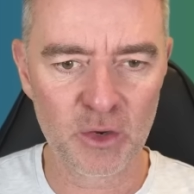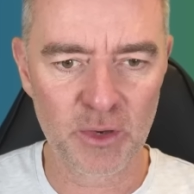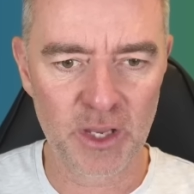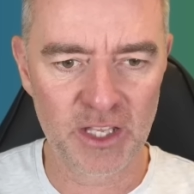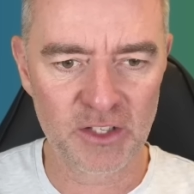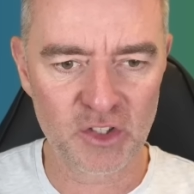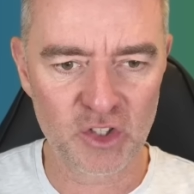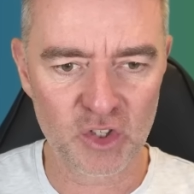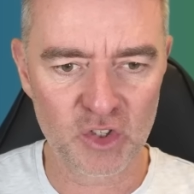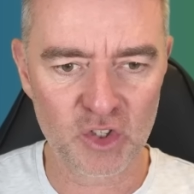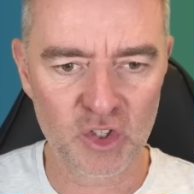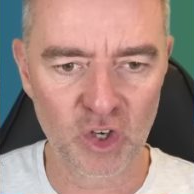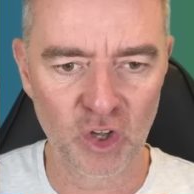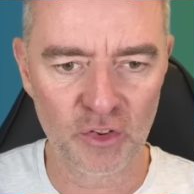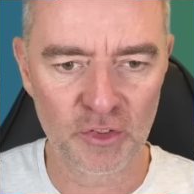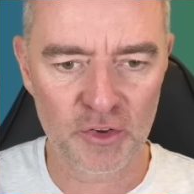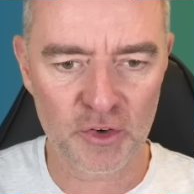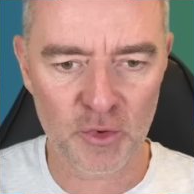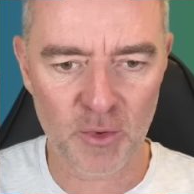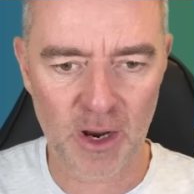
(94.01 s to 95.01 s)
It's just
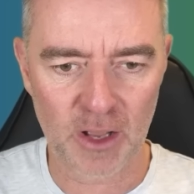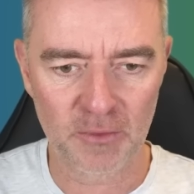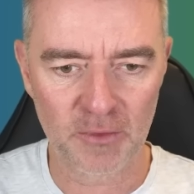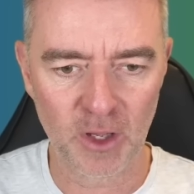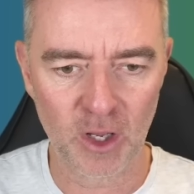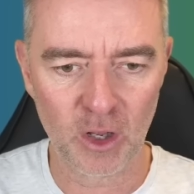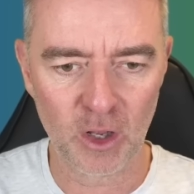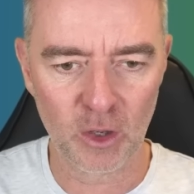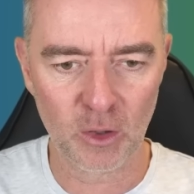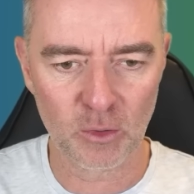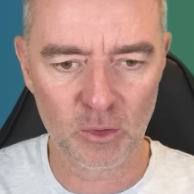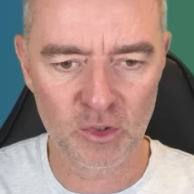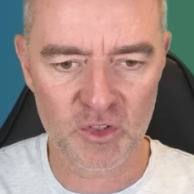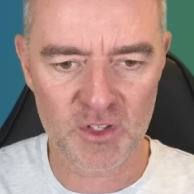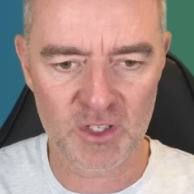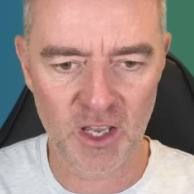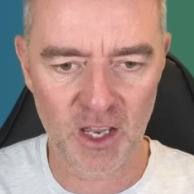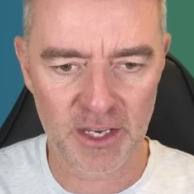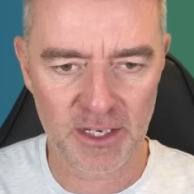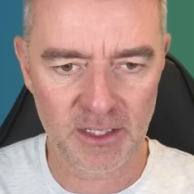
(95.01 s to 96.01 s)
gone throughout the whole
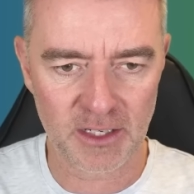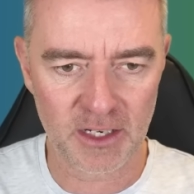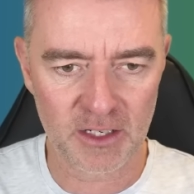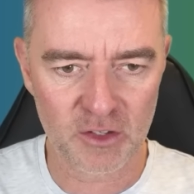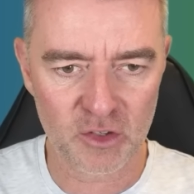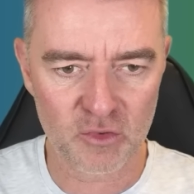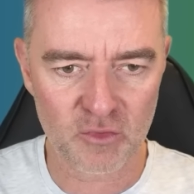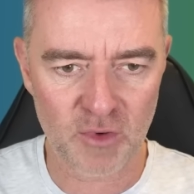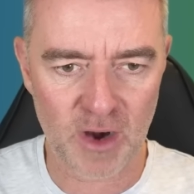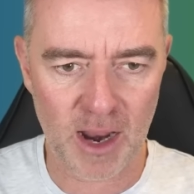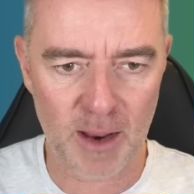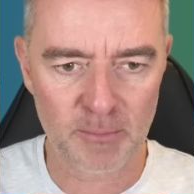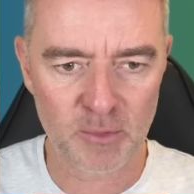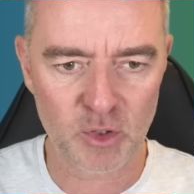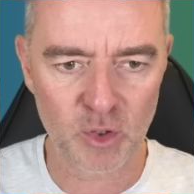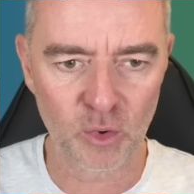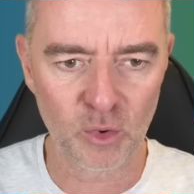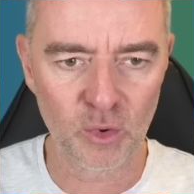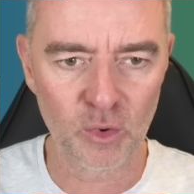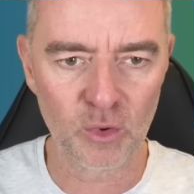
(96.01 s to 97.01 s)
site and grabbed
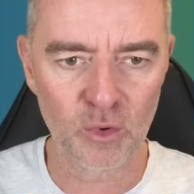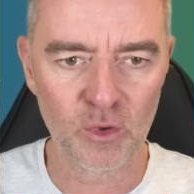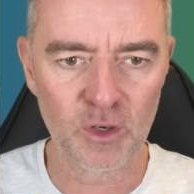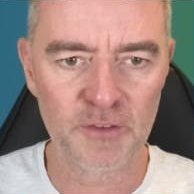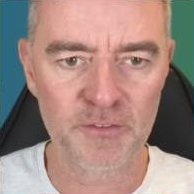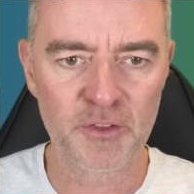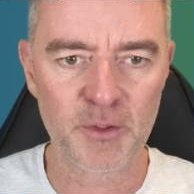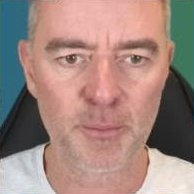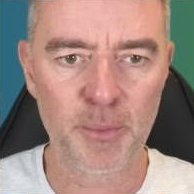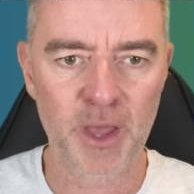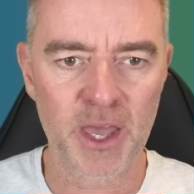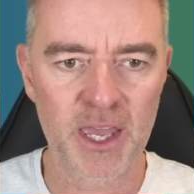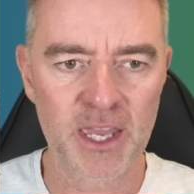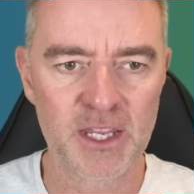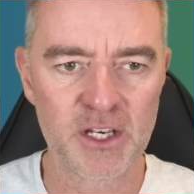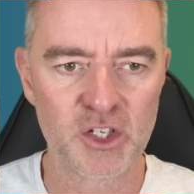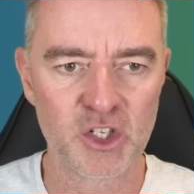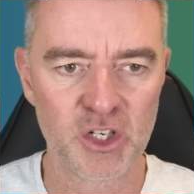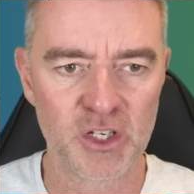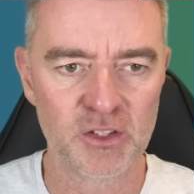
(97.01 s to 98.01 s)
all of the
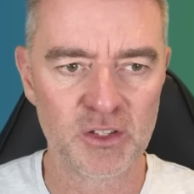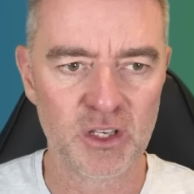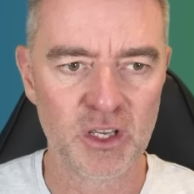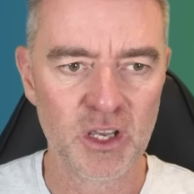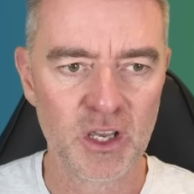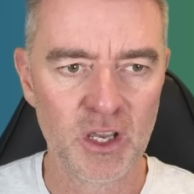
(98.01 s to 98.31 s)
pages,